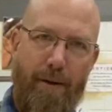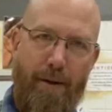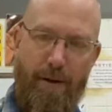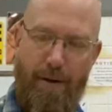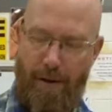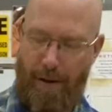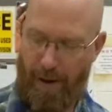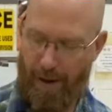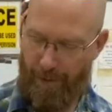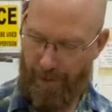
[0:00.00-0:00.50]

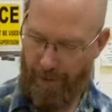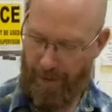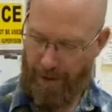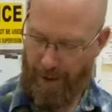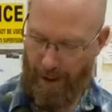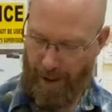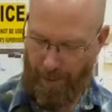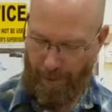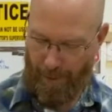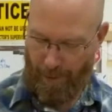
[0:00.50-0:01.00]
on the
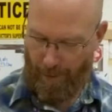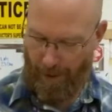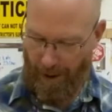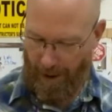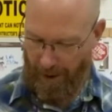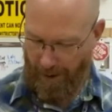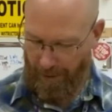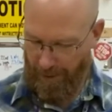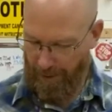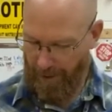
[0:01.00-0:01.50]
table
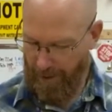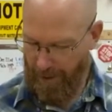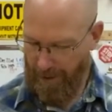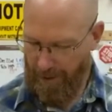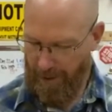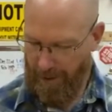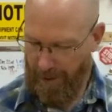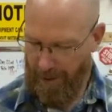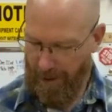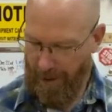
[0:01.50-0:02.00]
router
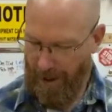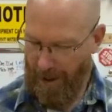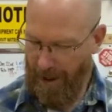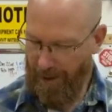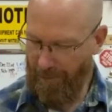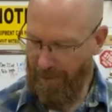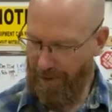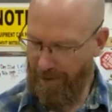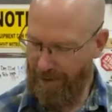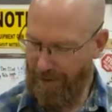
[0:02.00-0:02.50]

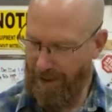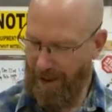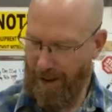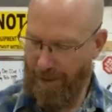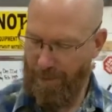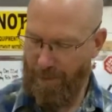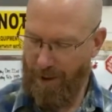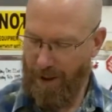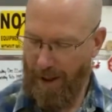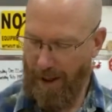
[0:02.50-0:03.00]
at the
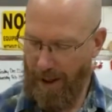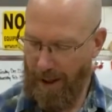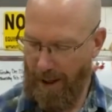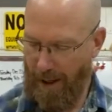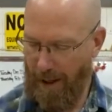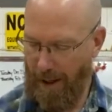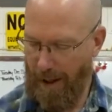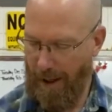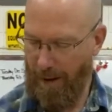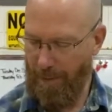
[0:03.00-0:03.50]
same
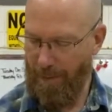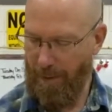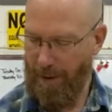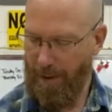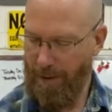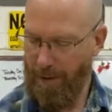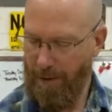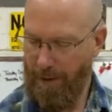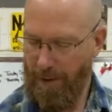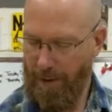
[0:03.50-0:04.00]
time
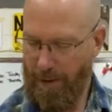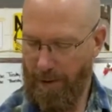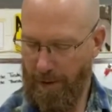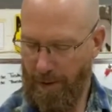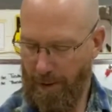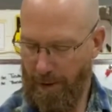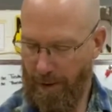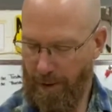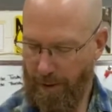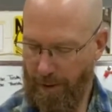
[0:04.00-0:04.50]

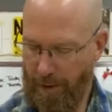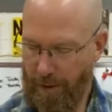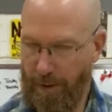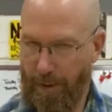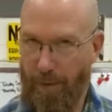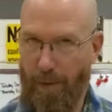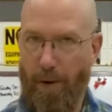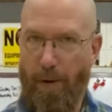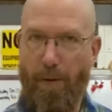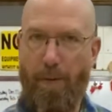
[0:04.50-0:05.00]

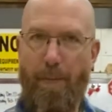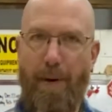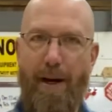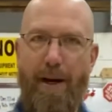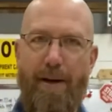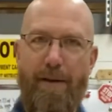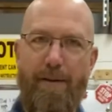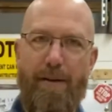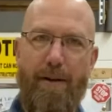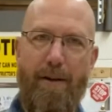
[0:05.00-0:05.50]
that we were
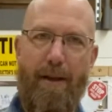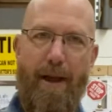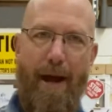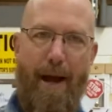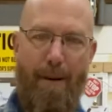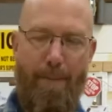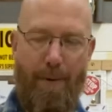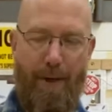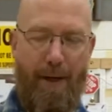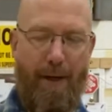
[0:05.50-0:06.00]
making the
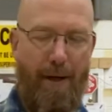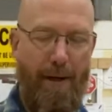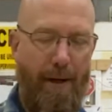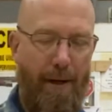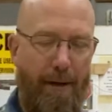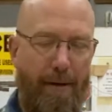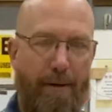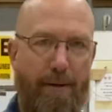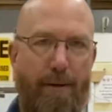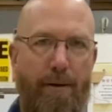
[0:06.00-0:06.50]
lap
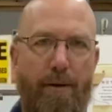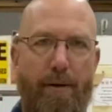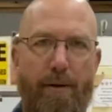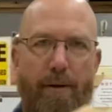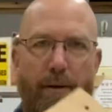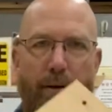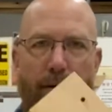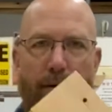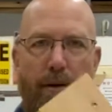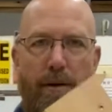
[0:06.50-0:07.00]
cut
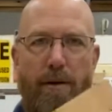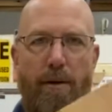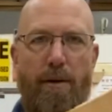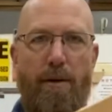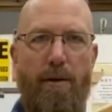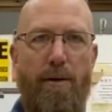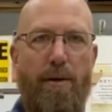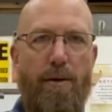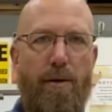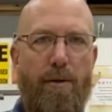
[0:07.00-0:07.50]

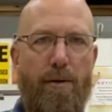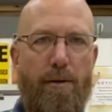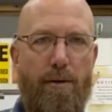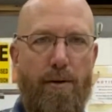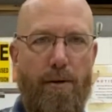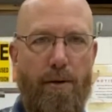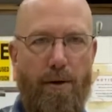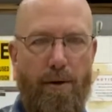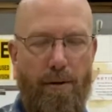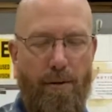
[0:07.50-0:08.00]

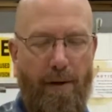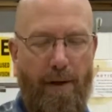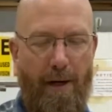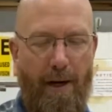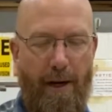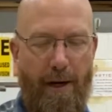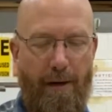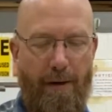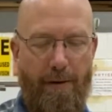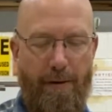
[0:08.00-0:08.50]
to
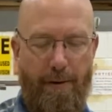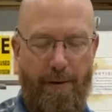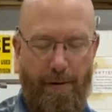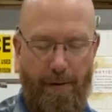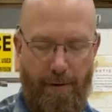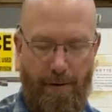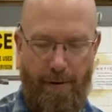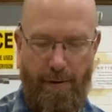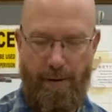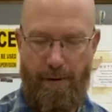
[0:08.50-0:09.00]
create
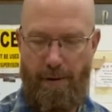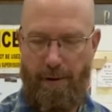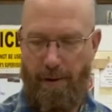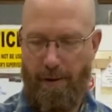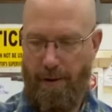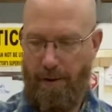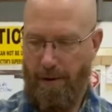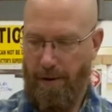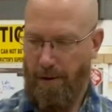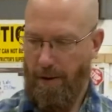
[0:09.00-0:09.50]

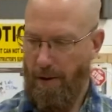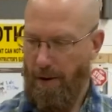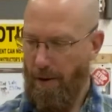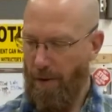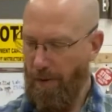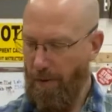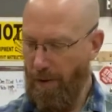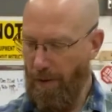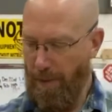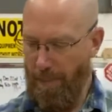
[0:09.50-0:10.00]

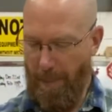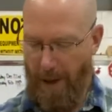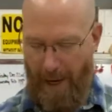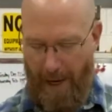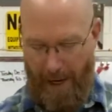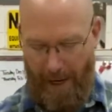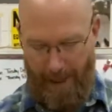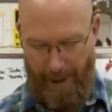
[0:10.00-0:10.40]
the back.